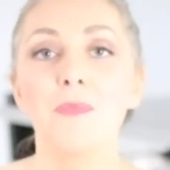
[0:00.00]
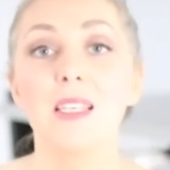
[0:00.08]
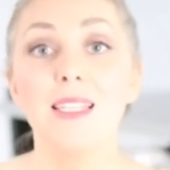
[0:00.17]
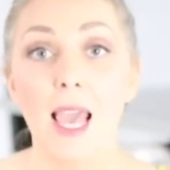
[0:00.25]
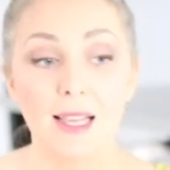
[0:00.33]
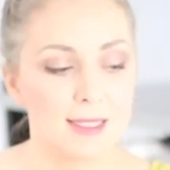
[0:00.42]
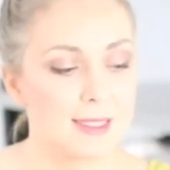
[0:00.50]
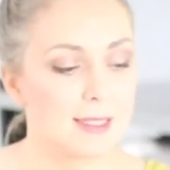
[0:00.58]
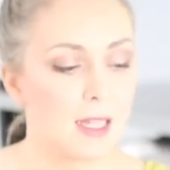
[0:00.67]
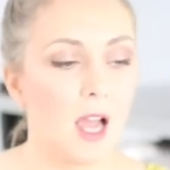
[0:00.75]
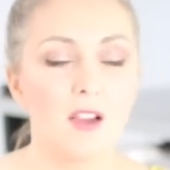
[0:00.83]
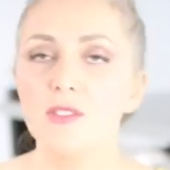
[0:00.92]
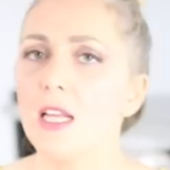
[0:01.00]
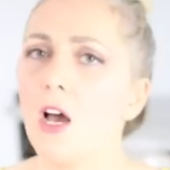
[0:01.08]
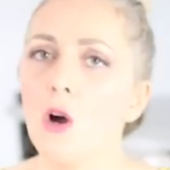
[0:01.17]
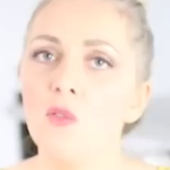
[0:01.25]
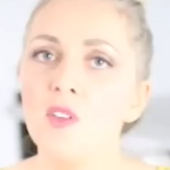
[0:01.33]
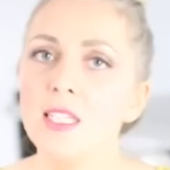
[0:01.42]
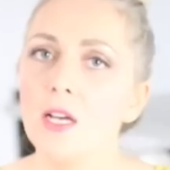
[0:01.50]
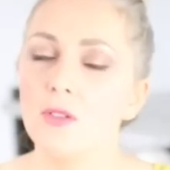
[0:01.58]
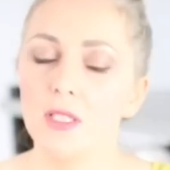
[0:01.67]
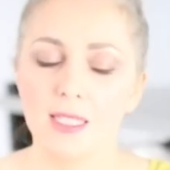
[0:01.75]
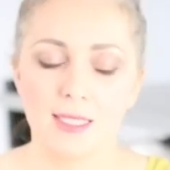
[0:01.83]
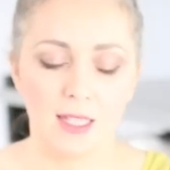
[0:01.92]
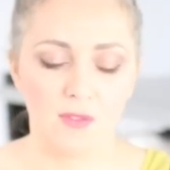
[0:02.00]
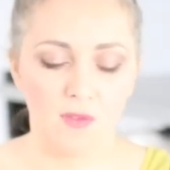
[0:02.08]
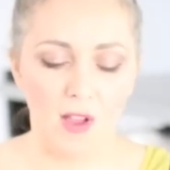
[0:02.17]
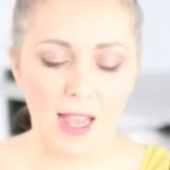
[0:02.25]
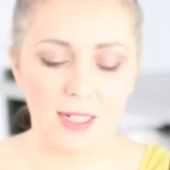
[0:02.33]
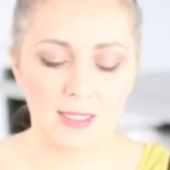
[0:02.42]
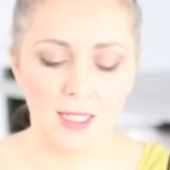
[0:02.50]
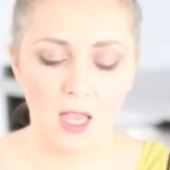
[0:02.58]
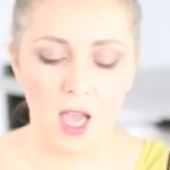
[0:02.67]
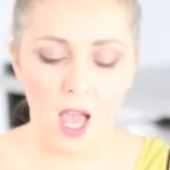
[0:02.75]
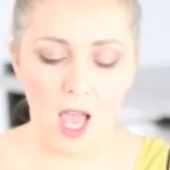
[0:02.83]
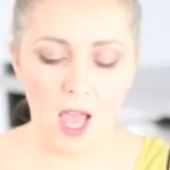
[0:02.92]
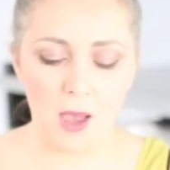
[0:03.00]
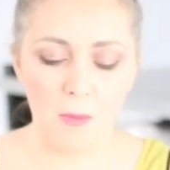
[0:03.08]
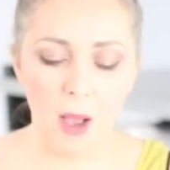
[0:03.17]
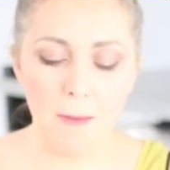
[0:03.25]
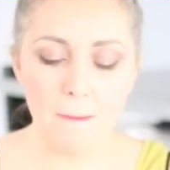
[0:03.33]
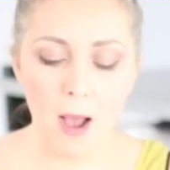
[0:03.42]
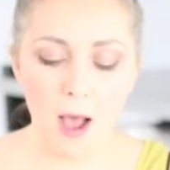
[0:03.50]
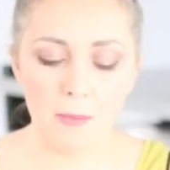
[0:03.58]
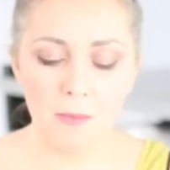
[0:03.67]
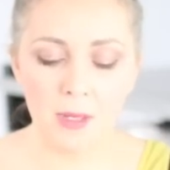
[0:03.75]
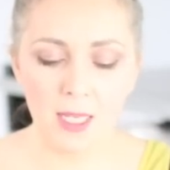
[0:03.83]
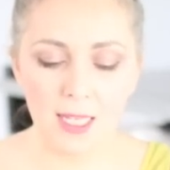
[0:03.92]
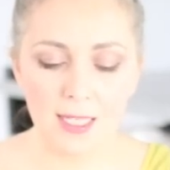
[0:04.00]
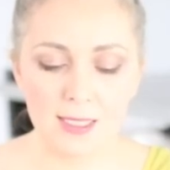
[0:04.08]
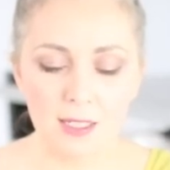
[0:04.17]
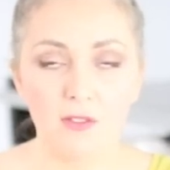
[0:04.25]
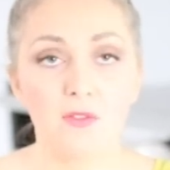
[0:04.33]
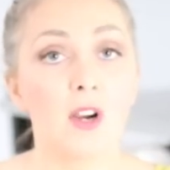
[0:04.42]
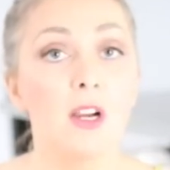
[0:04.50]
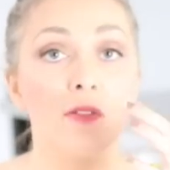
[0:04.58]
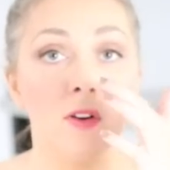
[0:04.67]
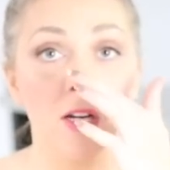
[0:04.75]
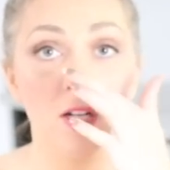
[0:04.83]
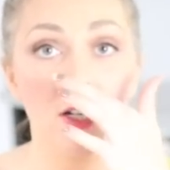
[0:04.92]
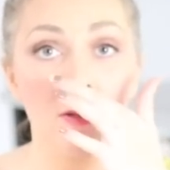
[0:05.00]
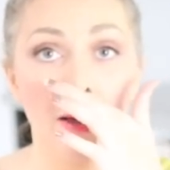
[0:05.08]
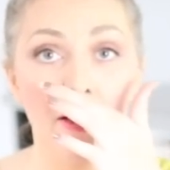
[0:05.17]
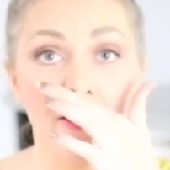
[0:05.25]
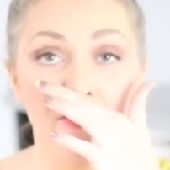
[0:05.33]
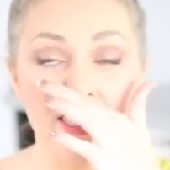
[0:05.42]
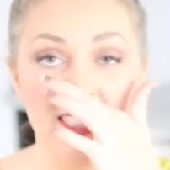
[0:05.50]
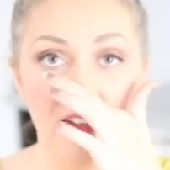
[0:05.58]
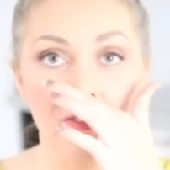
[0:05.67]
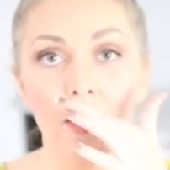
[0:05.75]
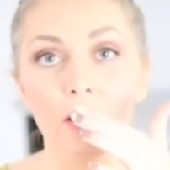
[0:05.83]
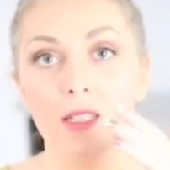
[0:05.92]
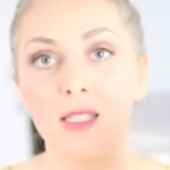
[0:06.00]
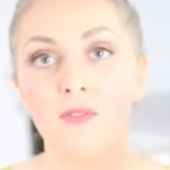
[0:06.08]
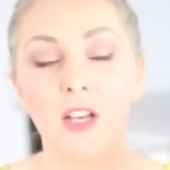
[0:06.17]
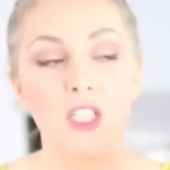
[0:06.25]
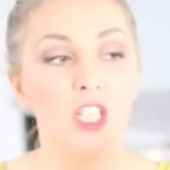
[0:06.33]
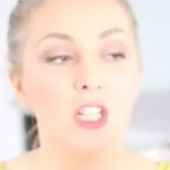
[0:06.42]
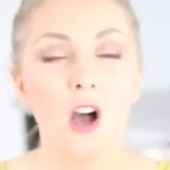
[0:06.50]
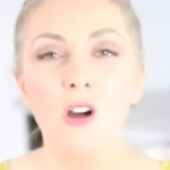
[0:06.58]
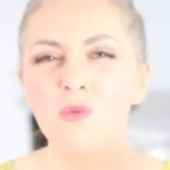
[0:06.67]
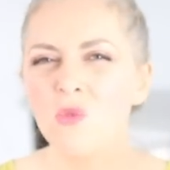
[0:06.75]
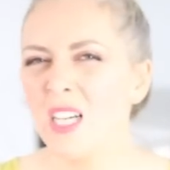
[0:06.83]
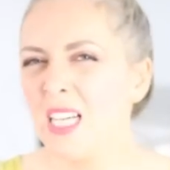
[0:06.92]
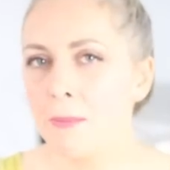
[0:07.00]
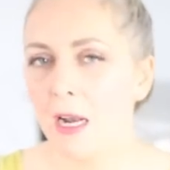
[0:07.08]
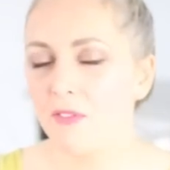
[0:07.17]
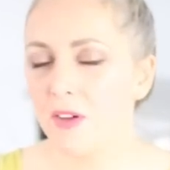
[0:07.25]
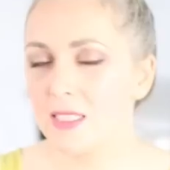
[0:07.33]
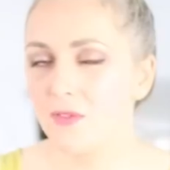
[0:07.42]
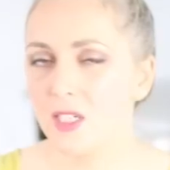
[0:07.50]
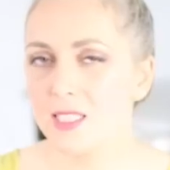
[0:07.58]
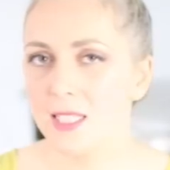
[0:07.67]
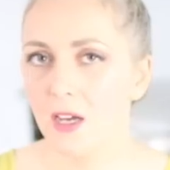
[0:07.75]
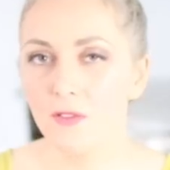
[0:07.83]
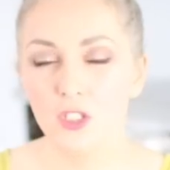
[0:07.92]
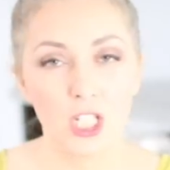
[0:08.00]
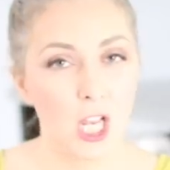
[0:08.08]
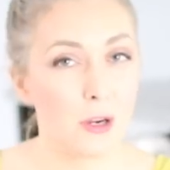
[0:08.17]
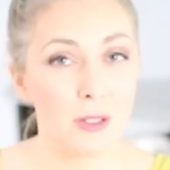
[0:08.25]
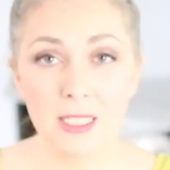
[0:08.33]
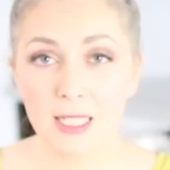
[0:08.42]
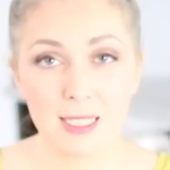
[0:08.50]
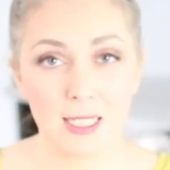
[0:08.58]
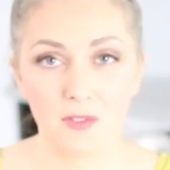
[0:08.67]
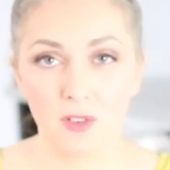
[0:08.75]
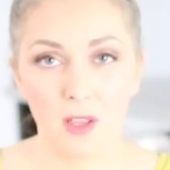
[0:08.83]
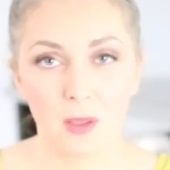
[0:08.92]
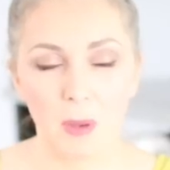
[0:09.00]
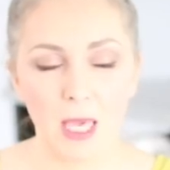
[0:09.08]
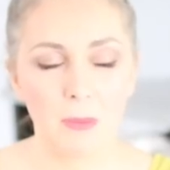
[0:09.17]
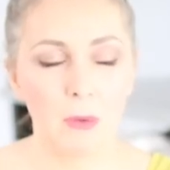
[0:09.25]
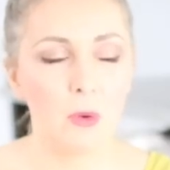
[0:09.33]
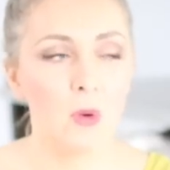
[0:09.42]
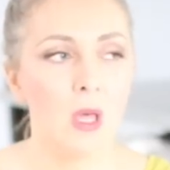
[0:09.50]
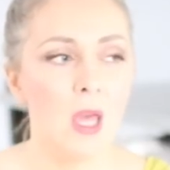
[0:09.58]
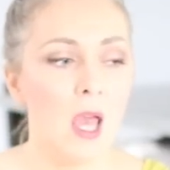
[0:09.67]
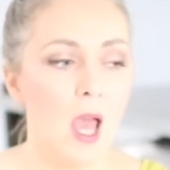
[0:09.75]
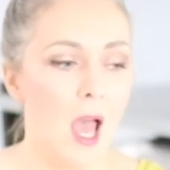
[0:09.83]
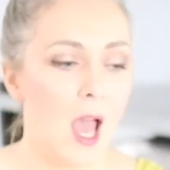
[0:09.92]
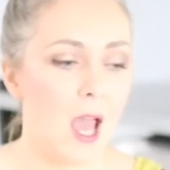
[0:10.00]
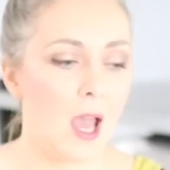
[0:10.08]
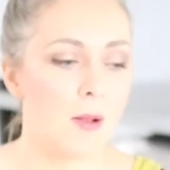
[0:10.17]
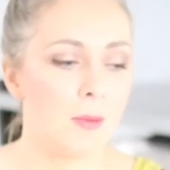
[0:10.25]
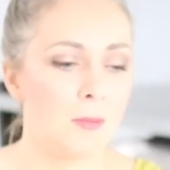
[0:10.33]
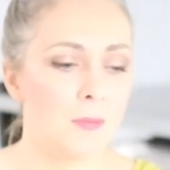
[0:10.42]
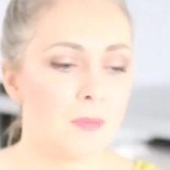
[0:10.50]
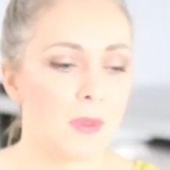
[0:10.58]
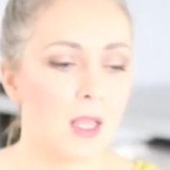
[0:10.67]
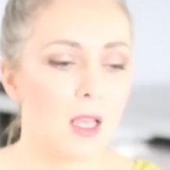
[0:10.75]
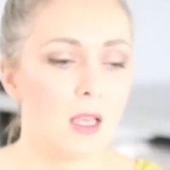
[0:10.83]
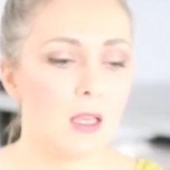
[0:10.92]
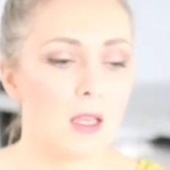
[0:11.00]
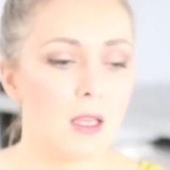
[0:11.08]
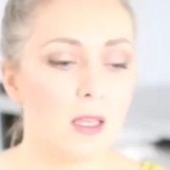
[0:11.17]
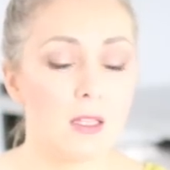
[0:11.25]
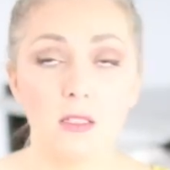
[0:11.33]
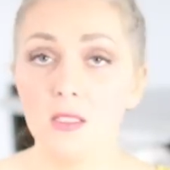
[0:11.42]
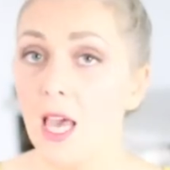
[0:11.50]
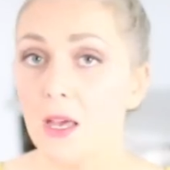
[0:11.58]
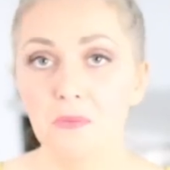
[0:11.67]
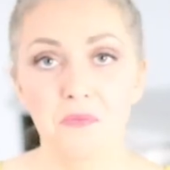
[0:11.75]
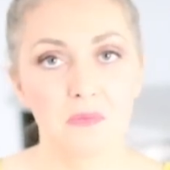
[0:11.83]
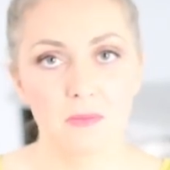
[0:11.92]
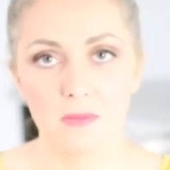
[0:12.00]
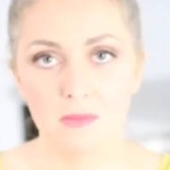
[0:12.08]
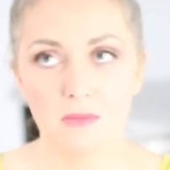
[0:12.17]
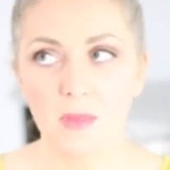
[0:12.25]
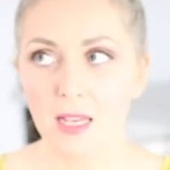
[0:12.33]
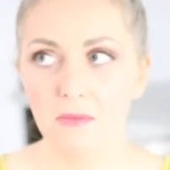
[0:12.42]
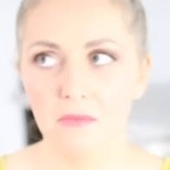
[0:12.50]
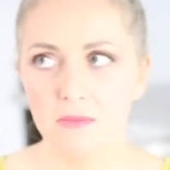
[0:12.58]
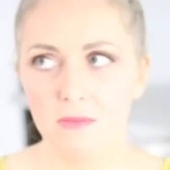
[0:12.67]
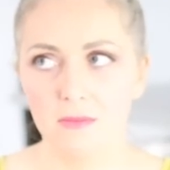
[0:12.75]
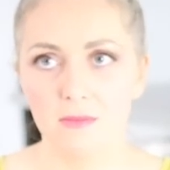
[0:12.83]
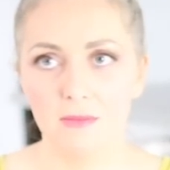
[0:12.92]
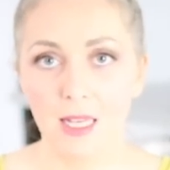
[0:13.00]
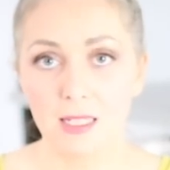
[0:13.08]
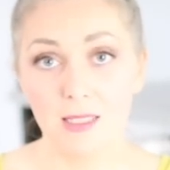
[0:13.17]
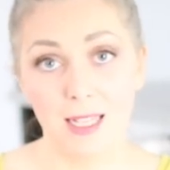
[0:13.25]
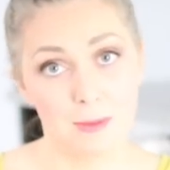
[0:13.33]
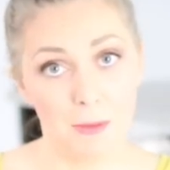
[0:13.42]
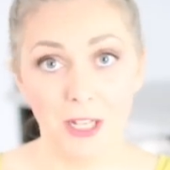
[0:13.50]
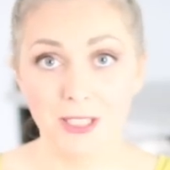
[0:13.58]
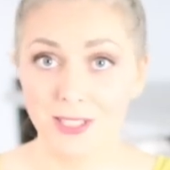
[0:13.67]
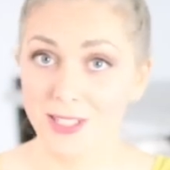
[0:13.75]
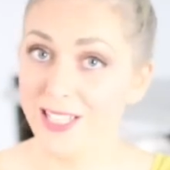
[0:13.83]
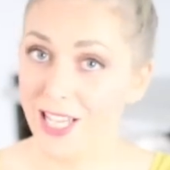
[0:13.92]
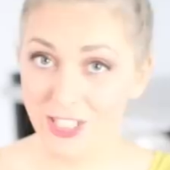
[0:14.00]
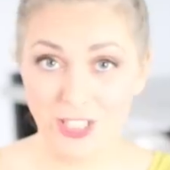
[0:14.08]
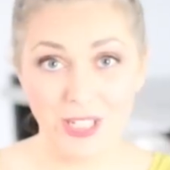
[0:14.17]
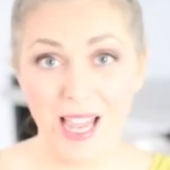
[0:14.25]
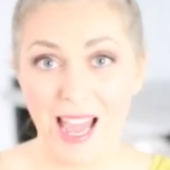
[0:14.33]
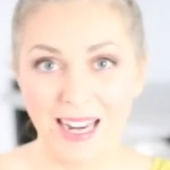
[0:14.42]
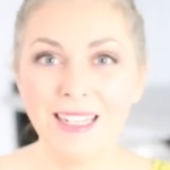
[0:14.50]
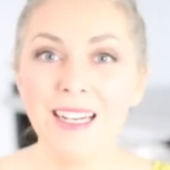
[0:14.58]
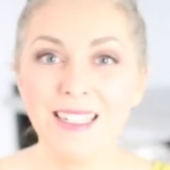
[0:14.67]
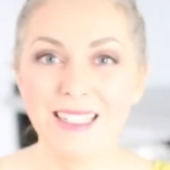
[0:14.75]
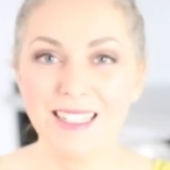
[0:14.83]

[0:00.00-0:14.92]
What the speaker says: Yes, I've done a whole video on this, in fact. My mum is very, very good at manifesting for others. In fact, she can't really manifest for herself. She only does it for other people. Yeah, that's my answer. Yes, you can.